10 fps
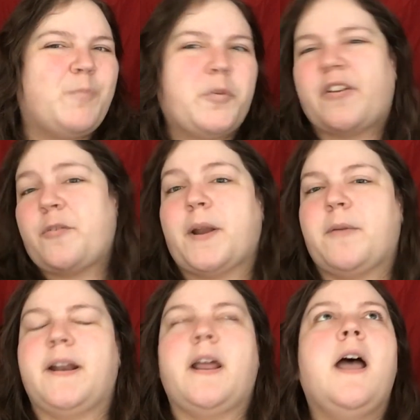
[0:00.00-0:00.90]
we'll say
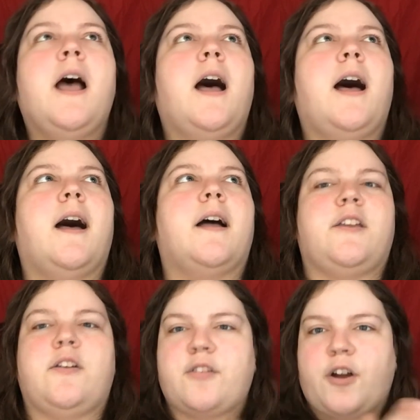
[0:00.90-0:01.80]
Spider-Man.
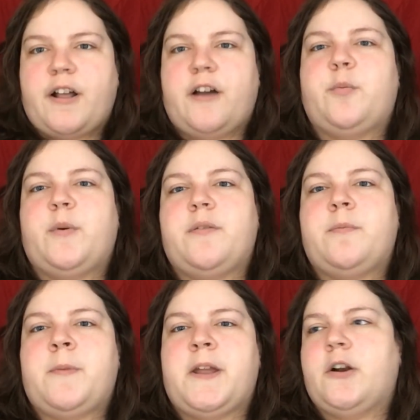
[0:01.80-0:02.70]
You start off with
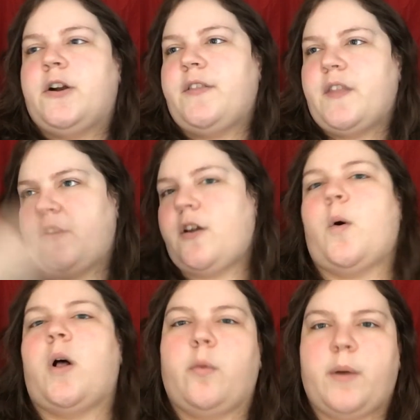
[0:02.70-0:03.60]
Peter and then
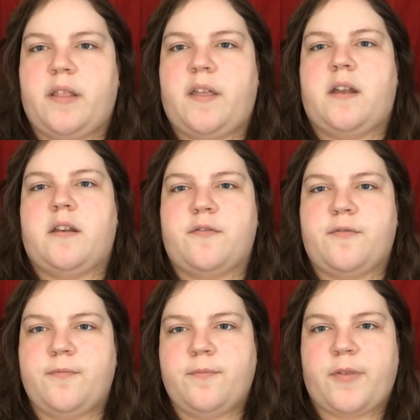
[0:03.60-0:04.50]
go all the way to the end of
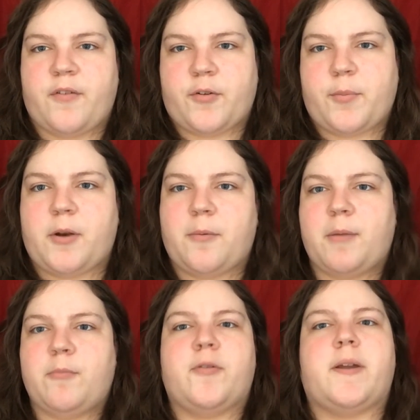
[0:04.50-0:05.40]
the first
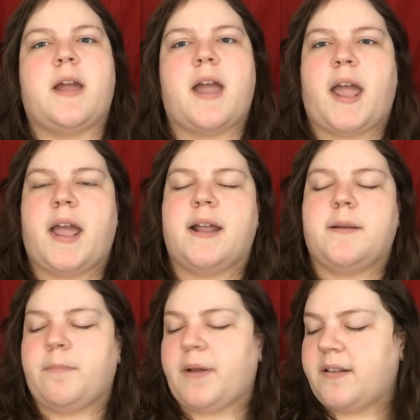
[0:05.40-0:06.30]
Spider-Man movie.
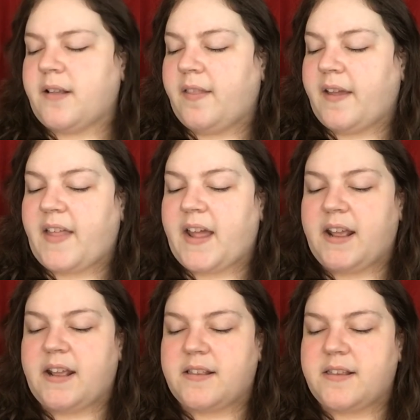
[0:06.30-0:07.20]
But it's not like
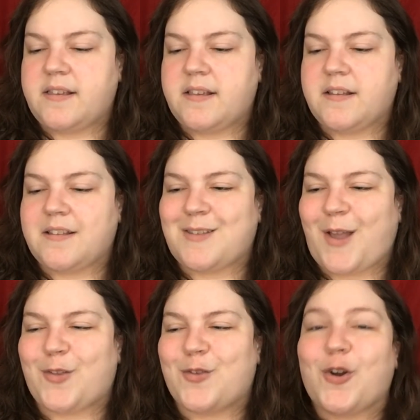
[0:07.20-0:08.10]
that. It
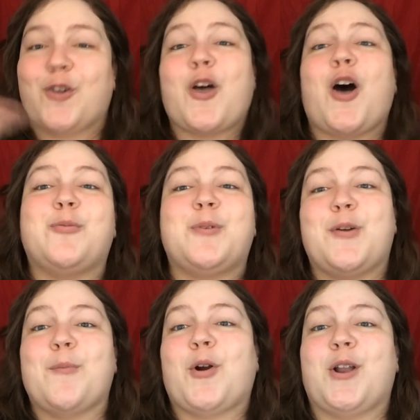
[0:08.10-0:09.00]
starts off with
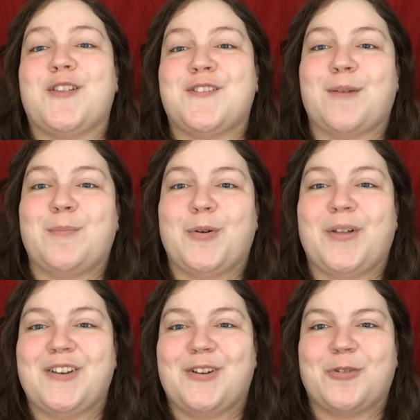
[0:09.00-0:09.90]
him already as
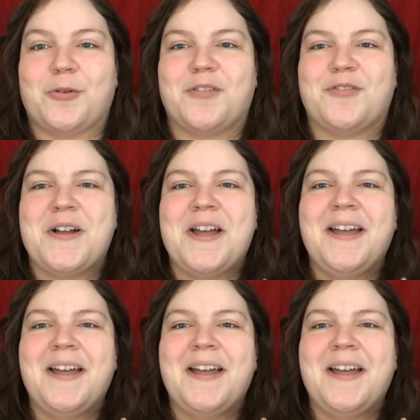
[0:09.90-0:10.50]
Deadpool, and you're sort of